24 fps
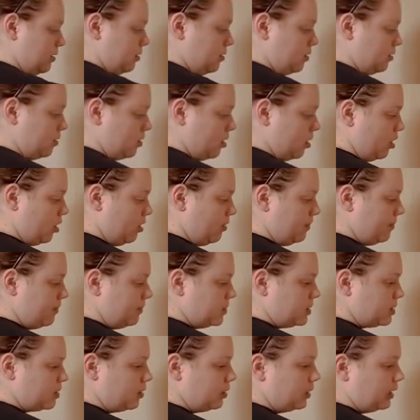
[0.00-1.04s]
Oh,
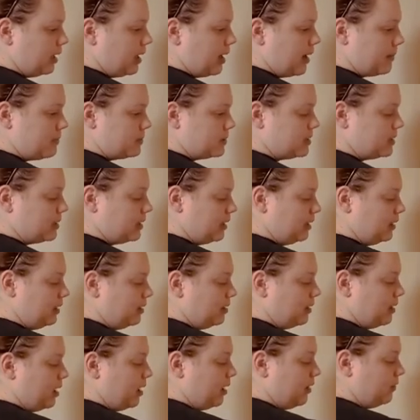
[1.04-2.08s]
so the opposite
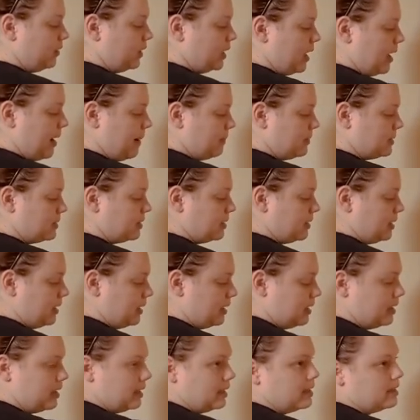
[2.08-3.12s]
of the opposite
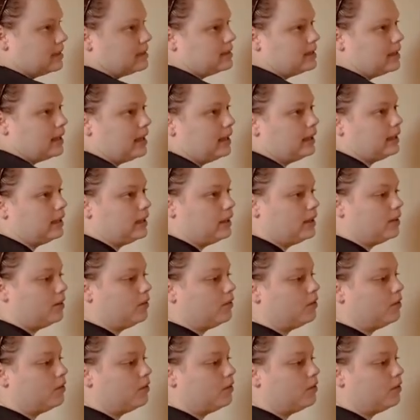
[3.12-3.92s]
is negative